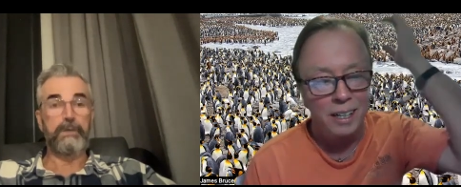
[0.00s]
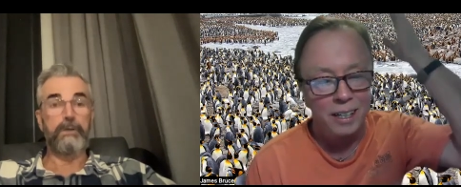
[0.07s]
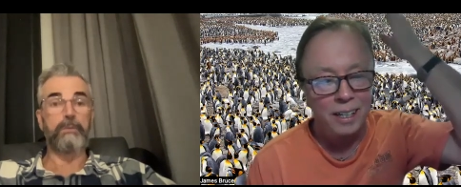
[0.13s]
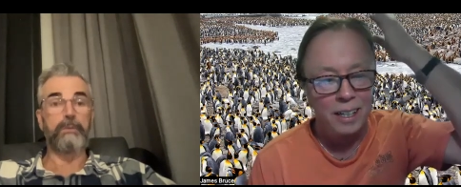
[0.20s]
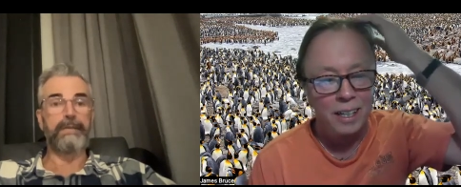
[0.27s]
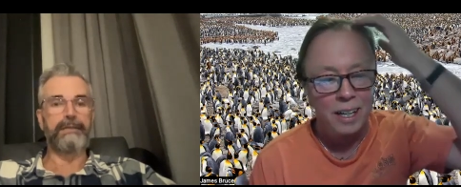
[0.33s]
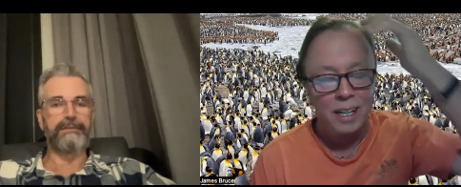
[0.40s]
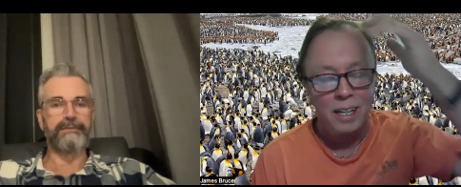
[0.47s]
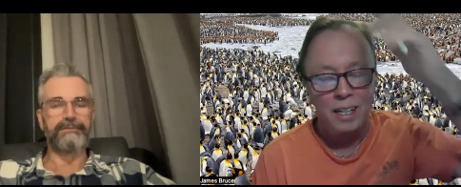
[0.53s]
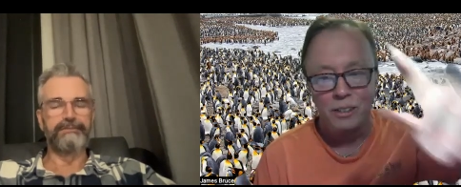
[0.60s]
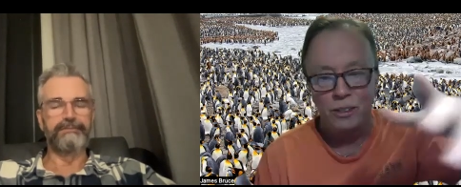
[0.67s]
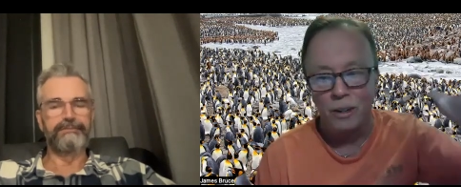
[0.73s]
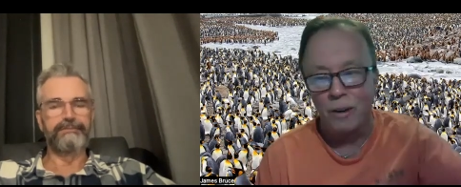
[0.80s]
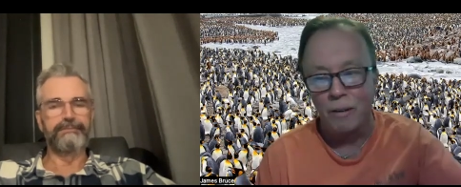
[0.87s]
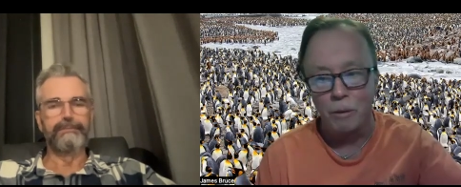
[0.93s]
Speaker 1: oh wow!
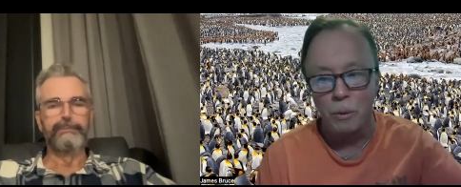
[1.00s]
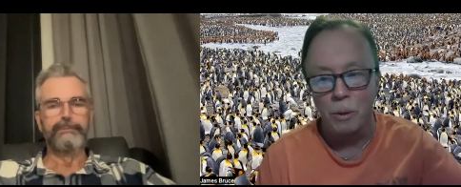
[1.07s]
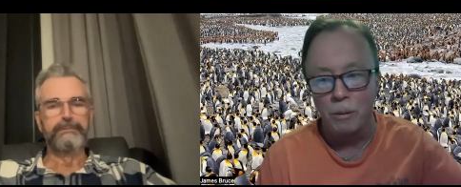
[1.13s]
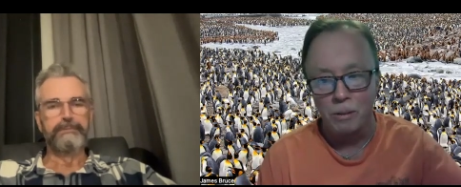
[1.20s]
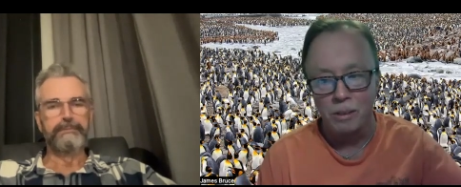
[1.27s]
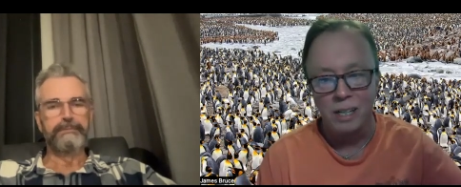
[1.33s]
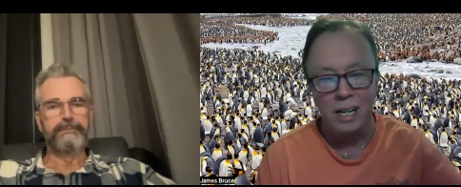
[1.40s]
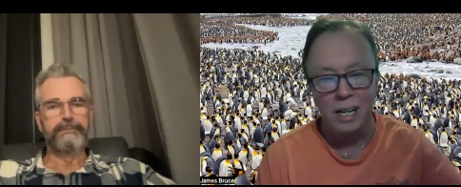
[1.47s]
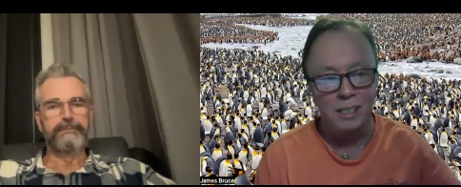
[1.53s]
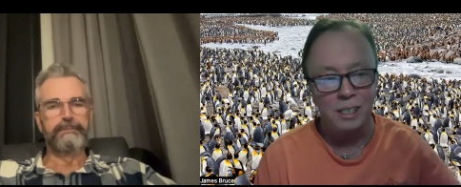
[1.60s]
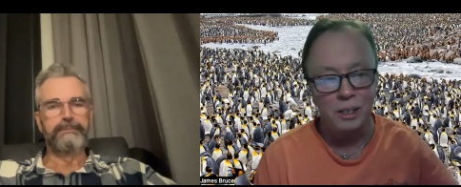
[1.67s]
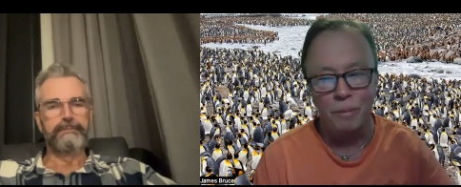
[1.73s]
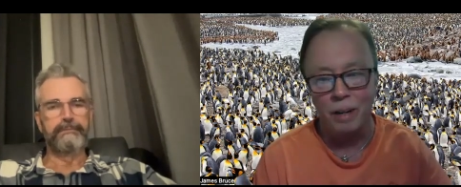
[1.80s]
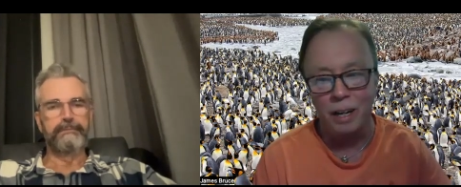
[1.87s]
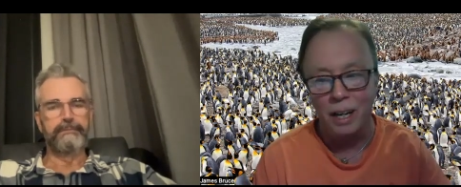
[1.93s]
Speaker 2: so everyone was
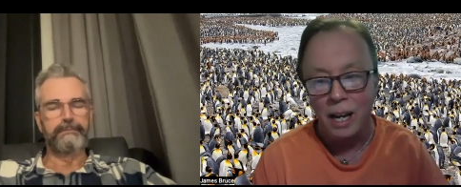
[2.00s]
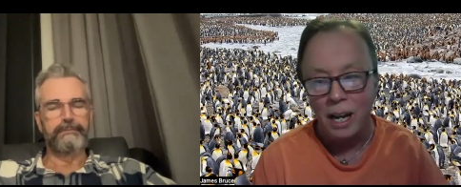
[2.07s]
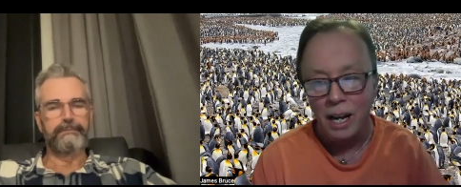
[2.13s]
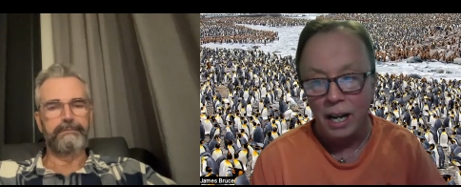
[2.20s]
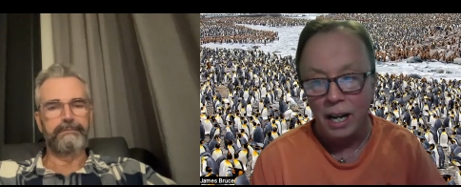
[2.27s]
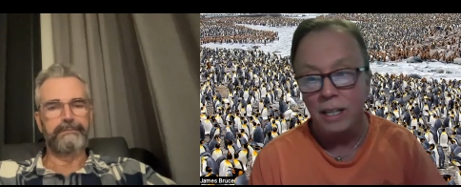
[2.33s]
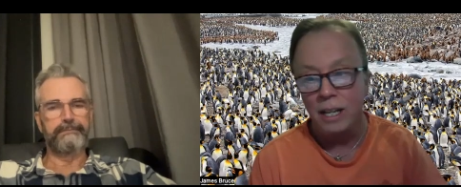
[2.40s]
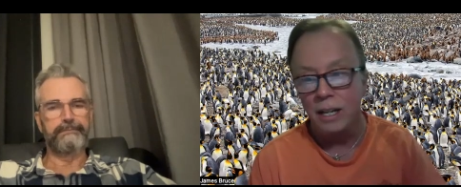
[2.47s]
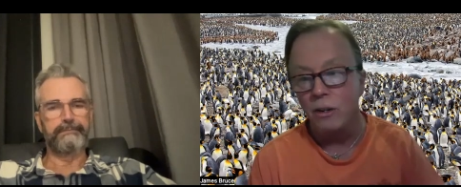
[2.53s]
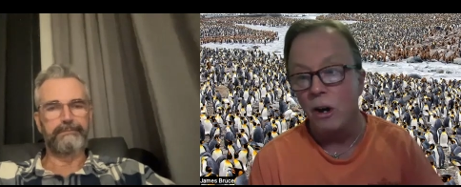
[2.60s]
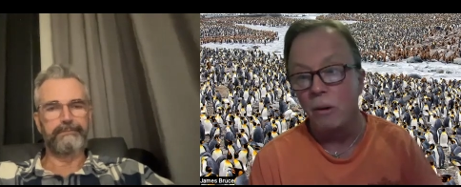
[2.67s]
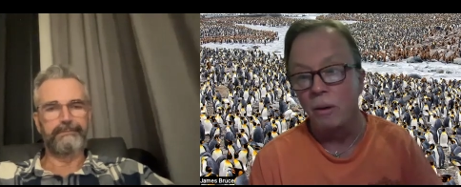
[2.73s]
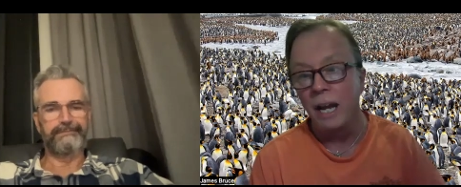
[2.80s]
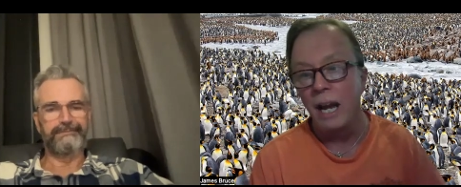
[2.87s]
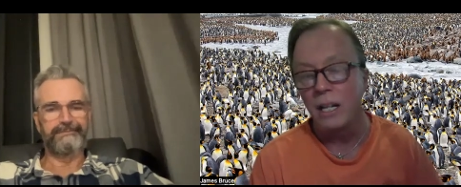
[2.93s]
nice to me, and then
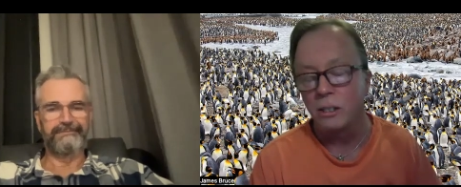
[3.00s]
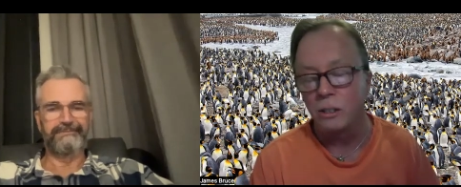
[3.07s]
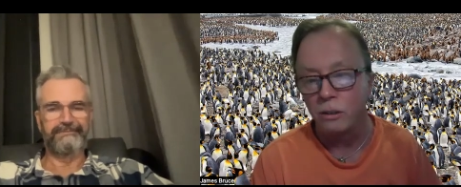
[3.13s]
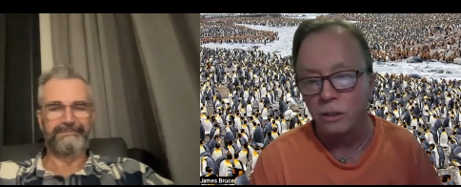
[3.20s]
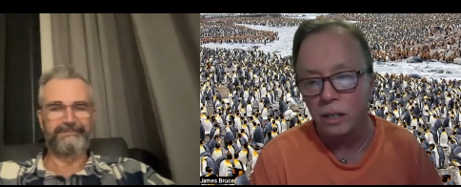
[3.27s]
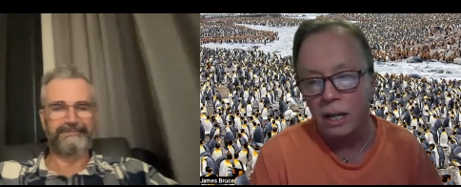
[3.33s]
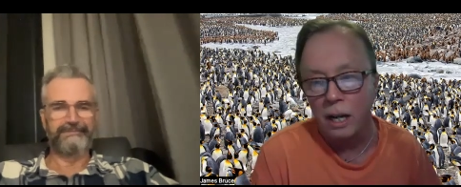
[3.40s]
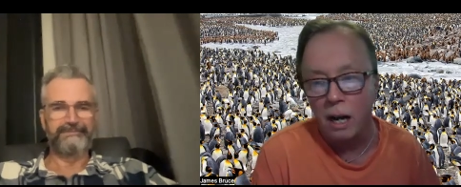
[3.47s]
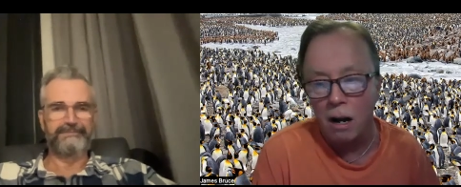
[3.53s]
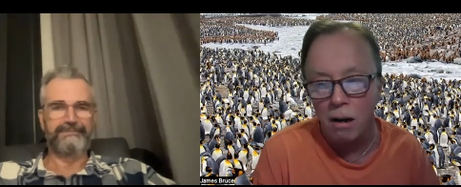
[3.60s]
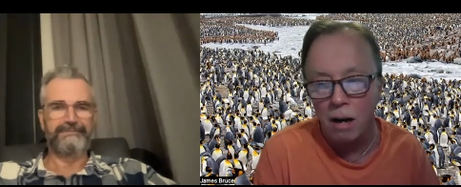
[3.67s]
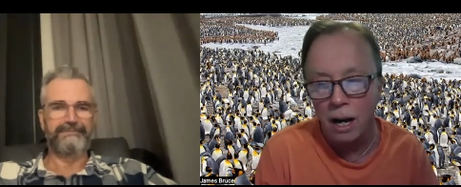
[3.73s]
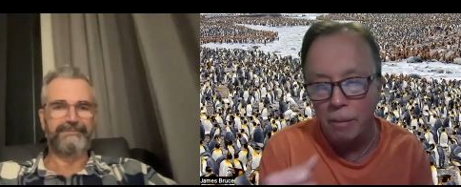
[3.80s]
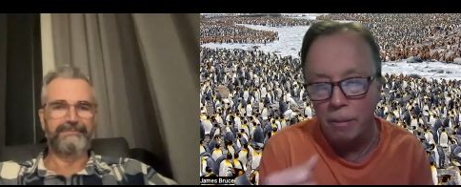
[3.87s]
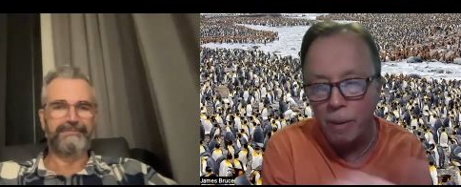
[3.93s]
no cancer's like, all
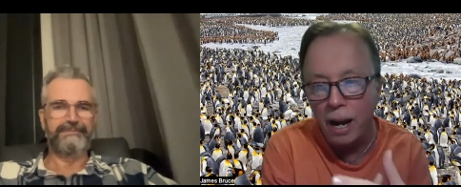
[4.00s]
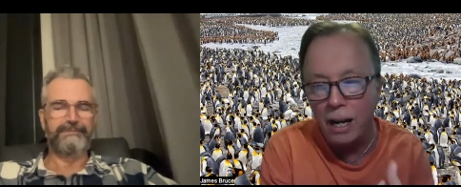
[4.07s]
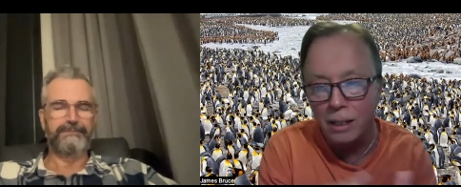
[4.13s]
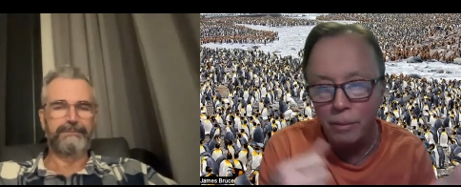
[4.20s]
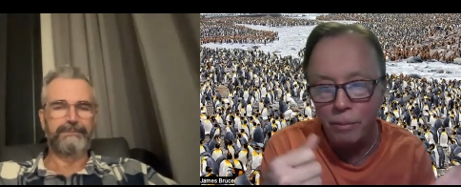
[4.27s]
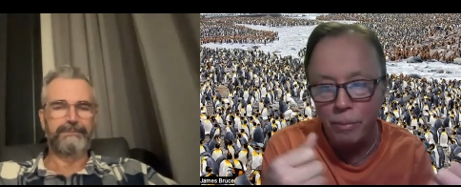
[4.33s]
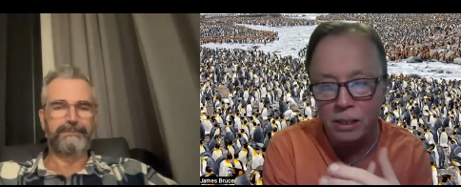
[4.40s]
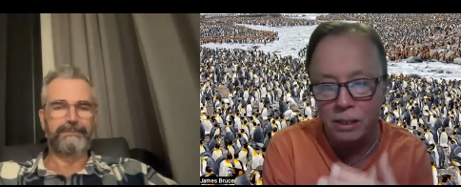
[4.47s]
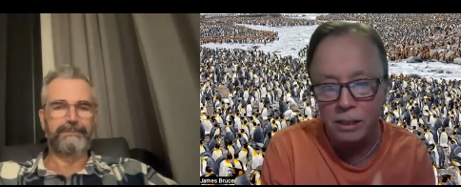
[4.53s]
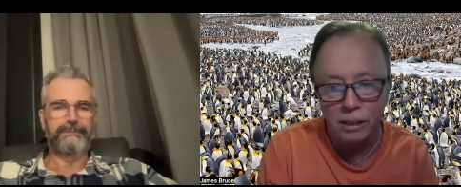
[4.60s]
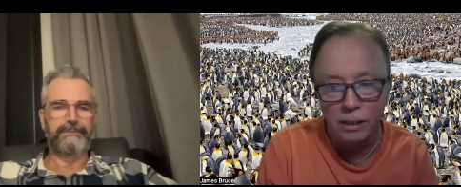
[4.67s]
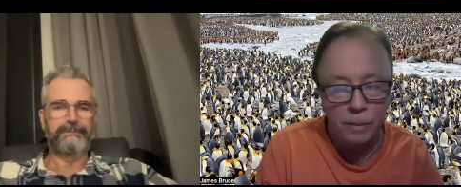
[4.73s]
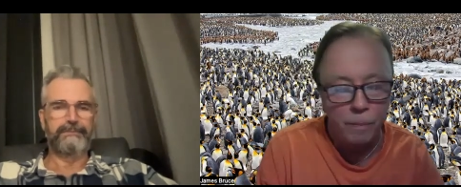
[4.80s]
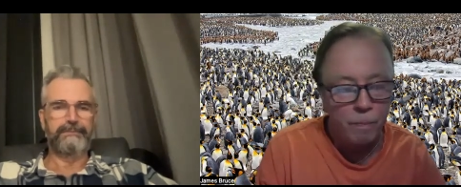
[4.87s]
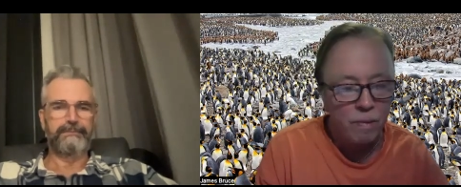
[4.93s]
right, back to
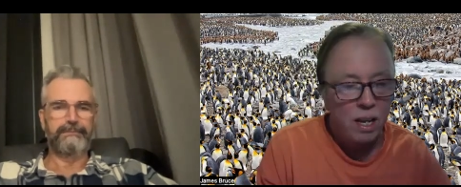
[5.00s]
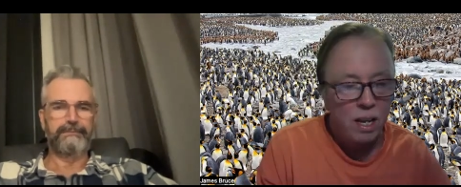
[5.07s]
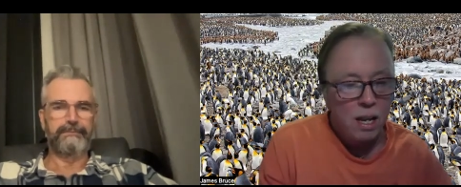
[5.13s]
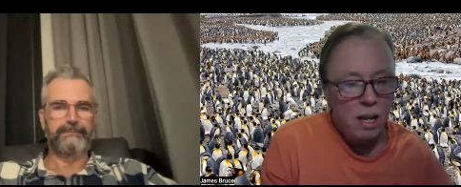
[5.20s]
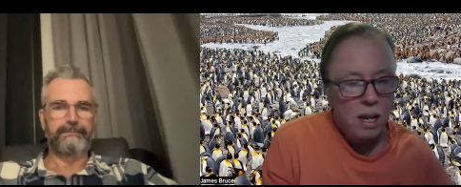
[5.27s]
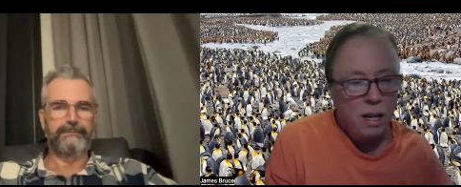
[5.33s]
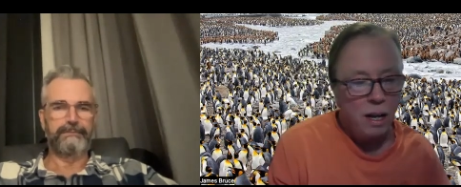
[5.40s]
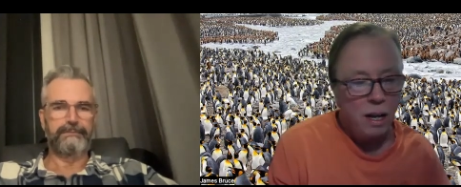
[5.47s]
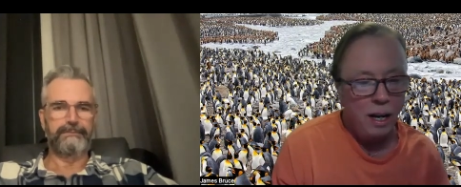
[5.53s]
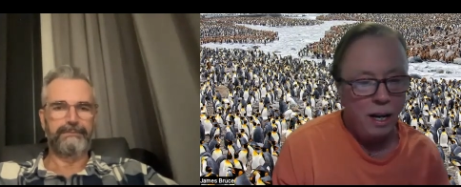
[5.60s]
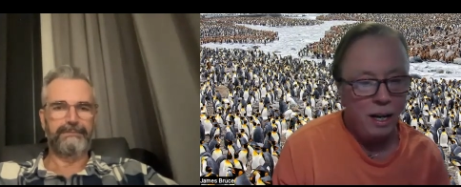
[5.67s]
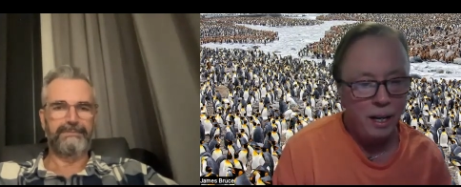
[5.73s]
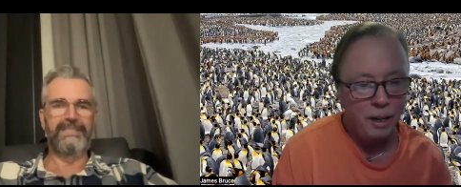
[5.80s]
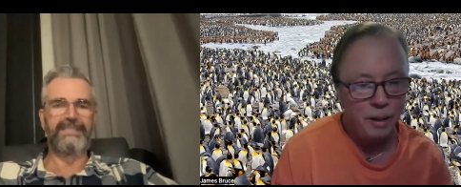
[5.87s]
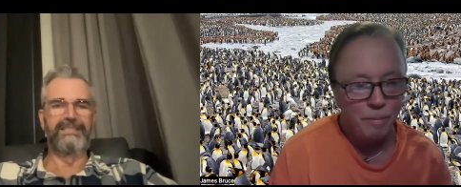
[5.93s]
business.
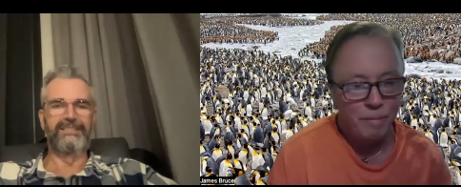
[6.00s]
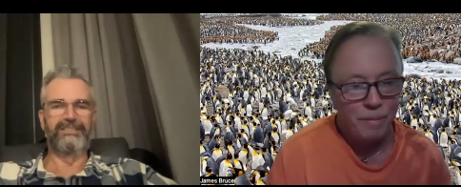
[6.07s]
Um,